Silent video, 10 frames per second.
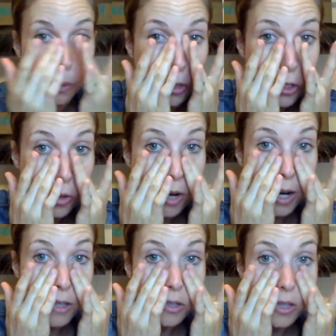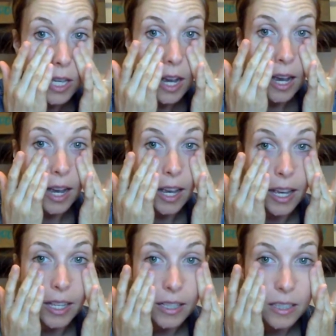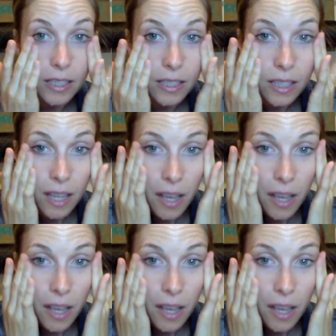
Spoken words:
We're going to stroke under the eyes,